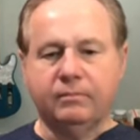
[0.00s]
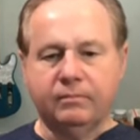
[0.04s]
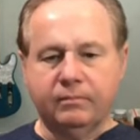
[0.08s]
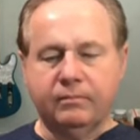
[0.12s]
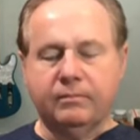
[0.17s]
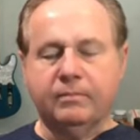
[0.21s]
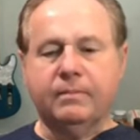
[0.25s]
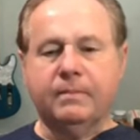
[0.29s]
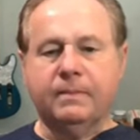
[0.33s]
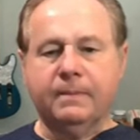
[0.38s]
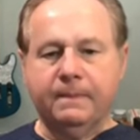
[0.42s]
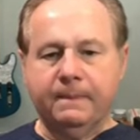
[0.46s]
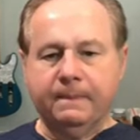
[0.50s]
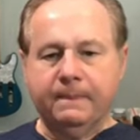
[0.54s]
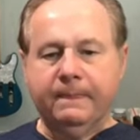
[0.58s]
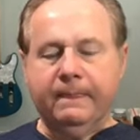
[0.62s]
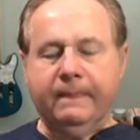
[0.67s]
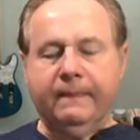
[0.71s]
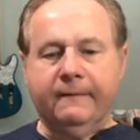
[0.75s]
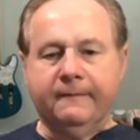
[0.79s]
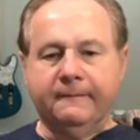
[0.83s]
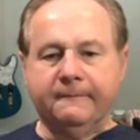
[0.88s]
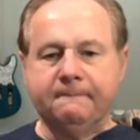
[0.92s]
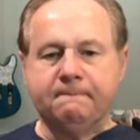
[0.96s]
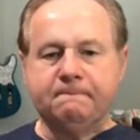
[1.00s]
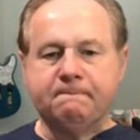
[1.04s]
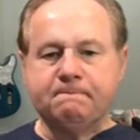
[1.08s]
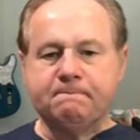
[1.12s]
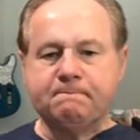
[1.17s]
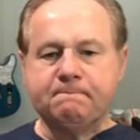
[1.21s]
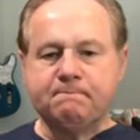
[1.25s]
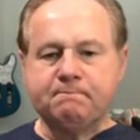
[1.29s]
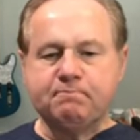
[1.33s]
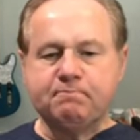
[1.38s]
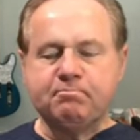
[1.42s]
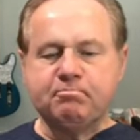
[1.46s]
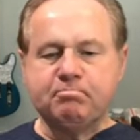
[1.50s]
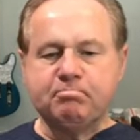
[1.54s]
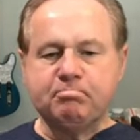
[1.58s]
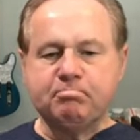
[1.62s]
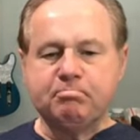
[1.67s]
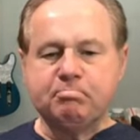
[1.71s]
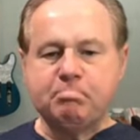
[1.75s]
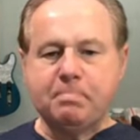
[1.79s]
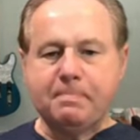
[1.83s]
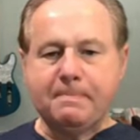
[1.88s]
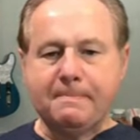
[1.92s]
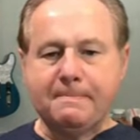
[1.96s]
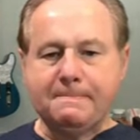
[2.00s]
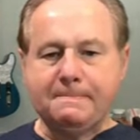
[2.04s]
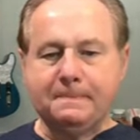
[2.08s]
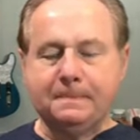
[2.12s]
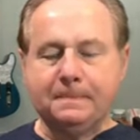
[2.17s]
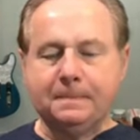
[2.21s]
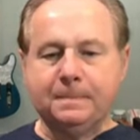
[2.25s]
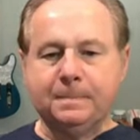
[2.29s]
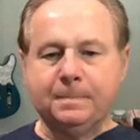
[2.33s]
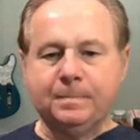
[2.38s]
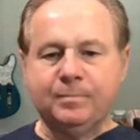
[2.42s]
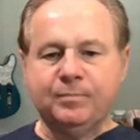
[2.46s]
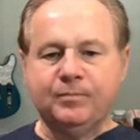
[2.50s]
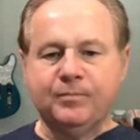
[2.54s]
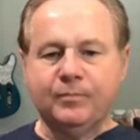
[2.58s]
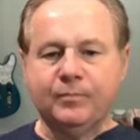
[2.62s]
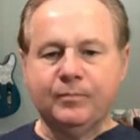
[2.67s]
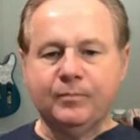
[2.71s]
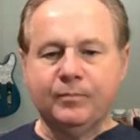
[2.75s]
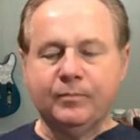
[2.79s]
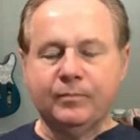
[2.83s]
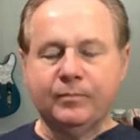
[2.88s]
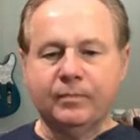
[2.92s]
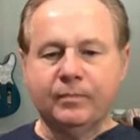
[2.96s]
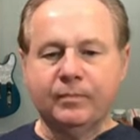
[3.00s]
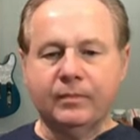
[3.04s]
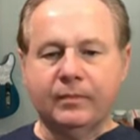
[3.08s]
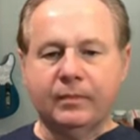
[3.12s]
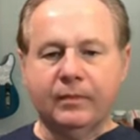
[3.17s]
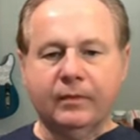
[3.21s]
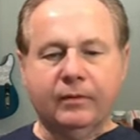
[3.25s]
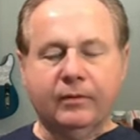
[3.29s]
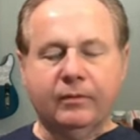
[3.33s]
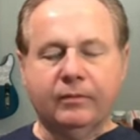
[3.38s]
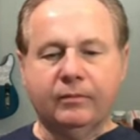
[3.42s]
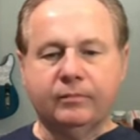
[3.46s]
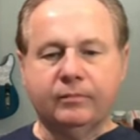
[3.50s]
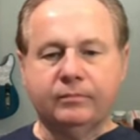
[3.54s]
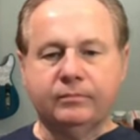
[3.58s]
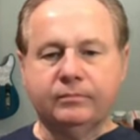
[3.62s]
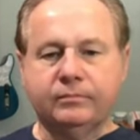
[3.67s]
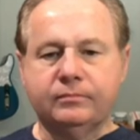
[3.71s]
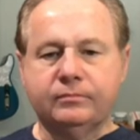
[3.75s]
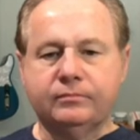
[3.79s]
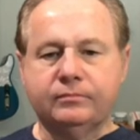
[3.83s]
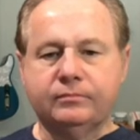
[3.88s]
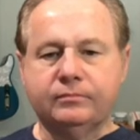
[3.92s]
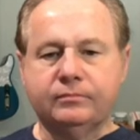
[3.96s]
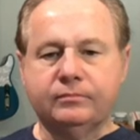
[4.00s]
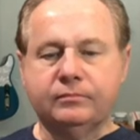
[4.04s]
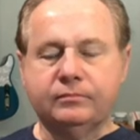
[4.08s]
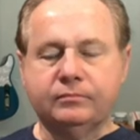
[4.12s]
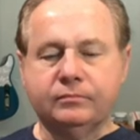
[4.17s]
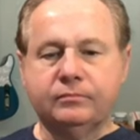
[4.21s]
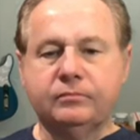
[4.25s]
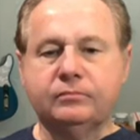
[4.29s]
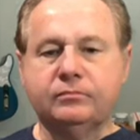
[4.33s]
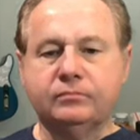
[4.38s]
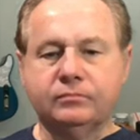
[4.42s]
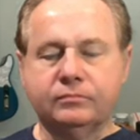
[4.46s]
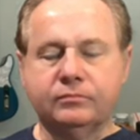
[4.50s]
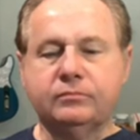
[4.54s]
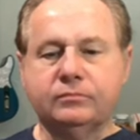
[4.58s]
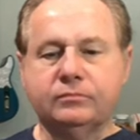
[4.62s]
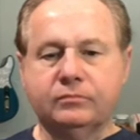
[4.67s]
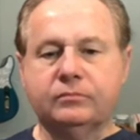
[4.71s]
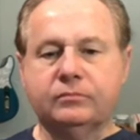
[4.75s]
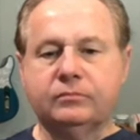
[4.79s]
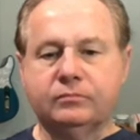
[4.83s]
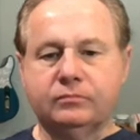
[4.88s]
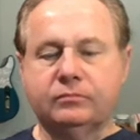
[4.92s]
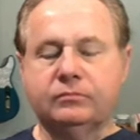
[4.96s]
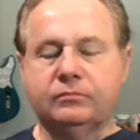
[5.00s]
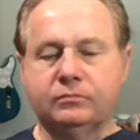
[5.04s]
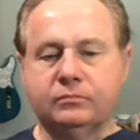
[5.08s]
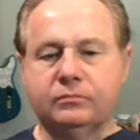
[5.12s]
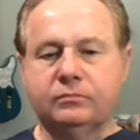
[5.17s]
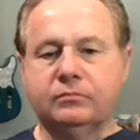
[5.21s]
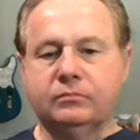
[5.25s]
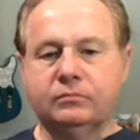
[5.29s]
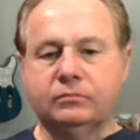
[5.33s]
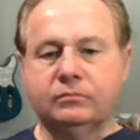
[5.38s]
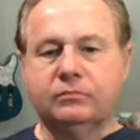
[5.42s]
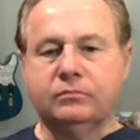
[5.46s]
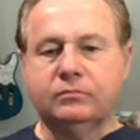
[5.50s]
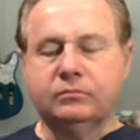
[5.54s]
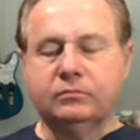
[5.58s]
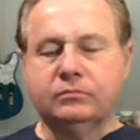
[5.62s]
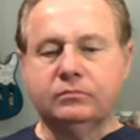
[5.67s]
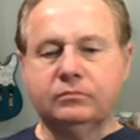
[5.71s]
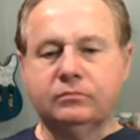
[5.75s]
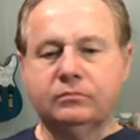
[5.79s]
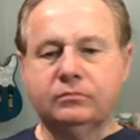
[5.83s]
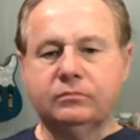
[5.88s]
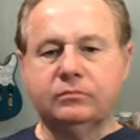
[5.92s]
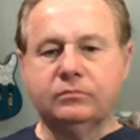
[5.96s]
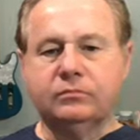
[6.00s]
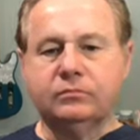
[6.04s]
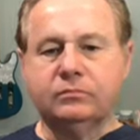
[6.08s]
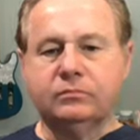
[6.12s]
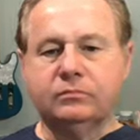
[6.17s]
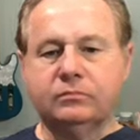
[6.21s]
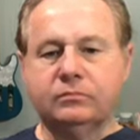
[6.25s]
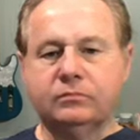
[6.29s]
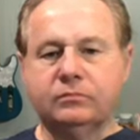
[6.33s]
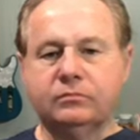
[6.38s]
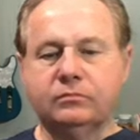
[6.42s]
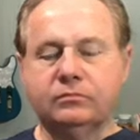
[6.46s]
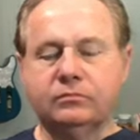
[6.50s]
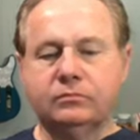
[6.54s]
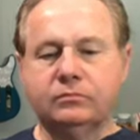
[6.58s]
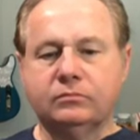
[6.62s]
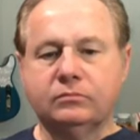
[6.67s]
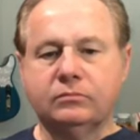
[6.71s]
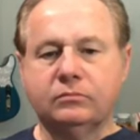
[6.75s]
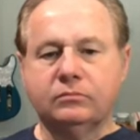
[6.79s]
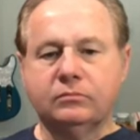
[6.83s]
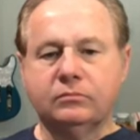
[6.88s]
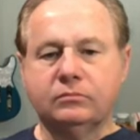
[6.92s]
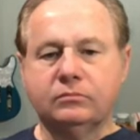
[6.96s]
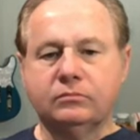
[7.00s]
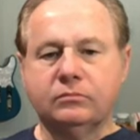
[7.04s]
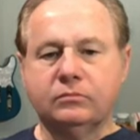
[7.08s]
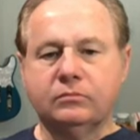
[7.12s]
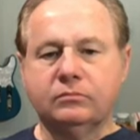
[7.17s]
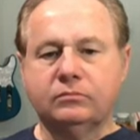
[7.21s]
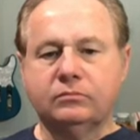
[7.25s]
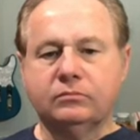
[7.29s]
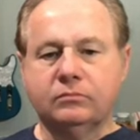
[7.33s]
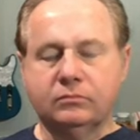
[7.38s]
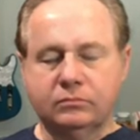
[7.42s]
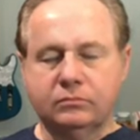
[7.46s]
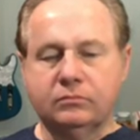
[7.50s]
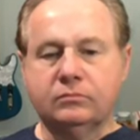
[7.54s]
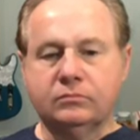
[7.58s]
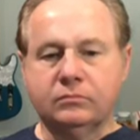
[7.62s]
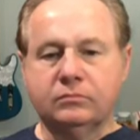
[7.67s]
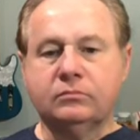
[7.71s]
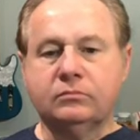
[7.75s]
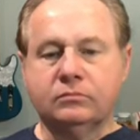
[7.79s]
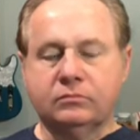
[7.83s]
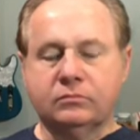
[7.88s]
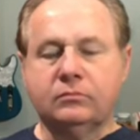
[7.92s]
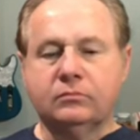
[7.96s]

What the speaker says: No words are spoken by the person on screen.